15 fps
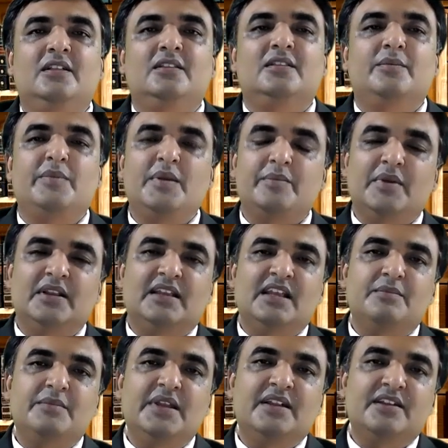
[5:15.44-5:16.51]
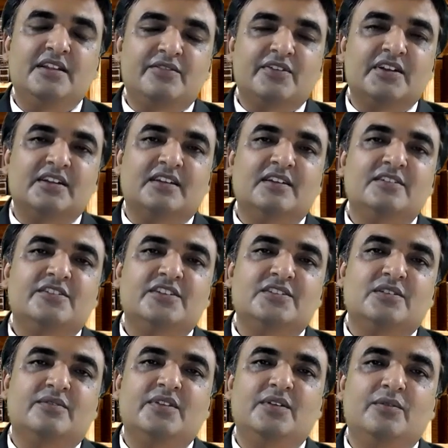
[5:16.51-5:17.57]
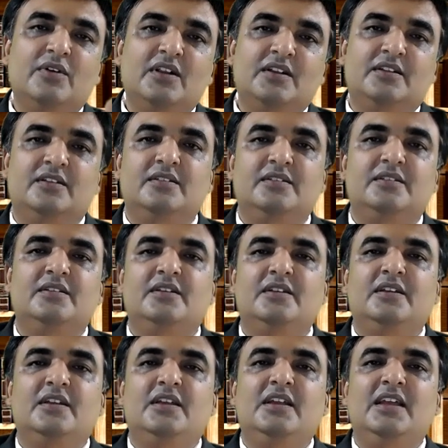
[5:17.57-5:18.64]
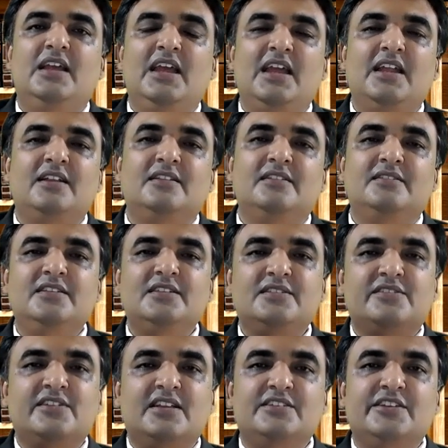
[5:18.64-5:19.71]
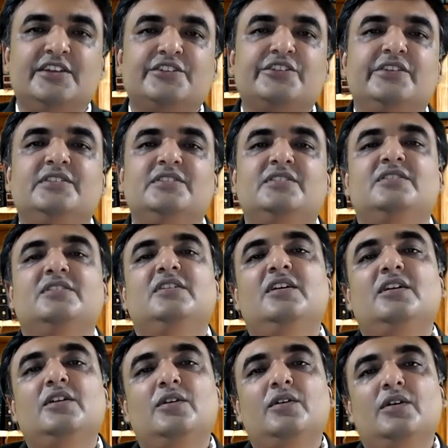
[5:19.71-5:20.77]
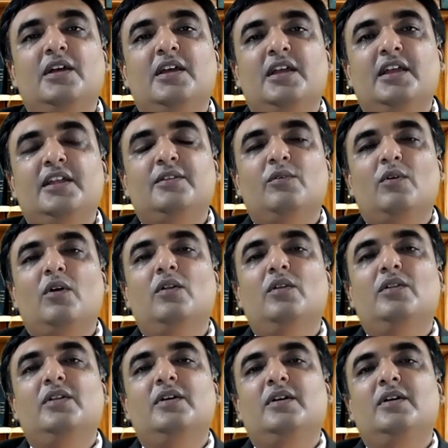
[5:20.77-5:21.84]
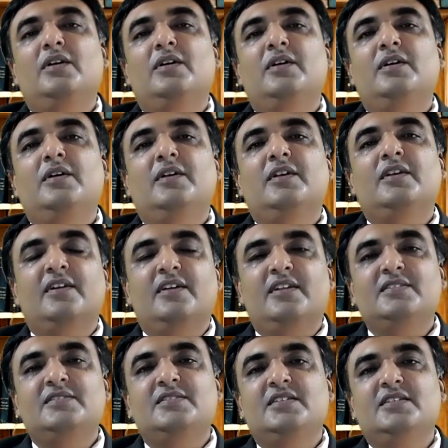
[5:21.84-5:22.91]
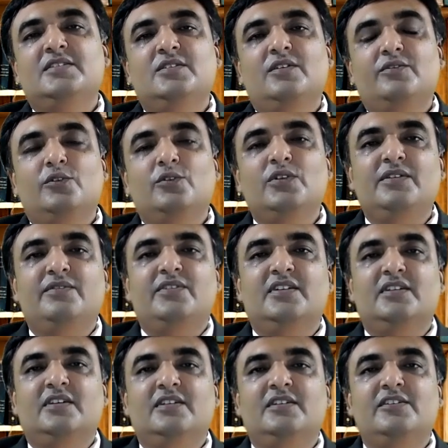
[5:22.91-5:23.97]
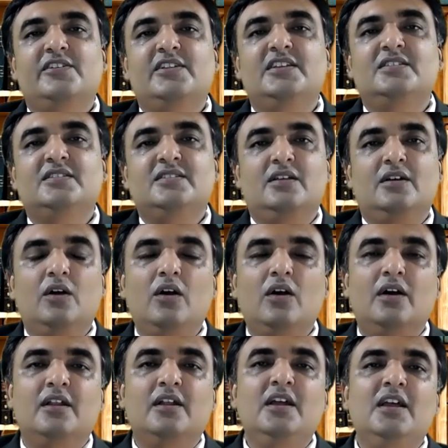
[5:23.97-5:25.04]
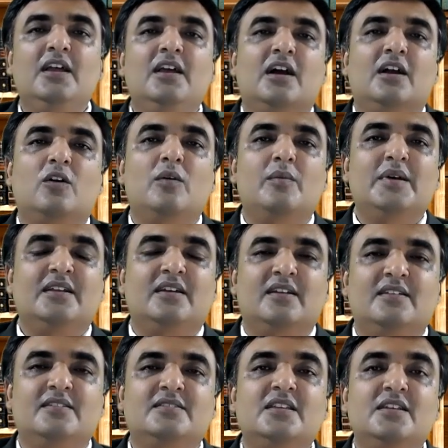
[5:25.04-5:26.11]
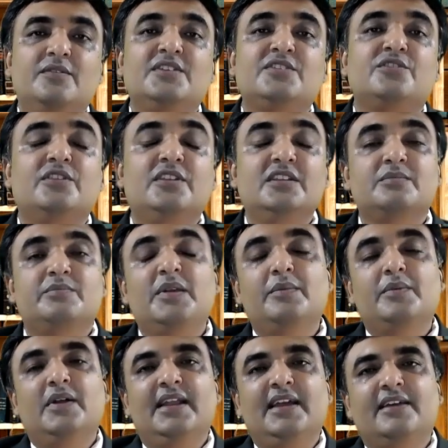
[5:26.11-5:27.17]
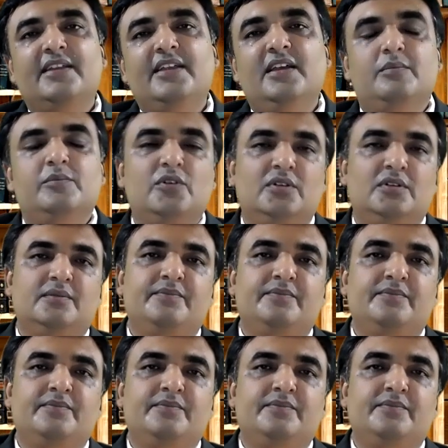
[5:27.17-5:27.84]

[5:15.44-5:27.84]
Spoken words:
The people can be in different countries of the world, and these transactions involve currencies of two different countries or a common currency which these people agree upon.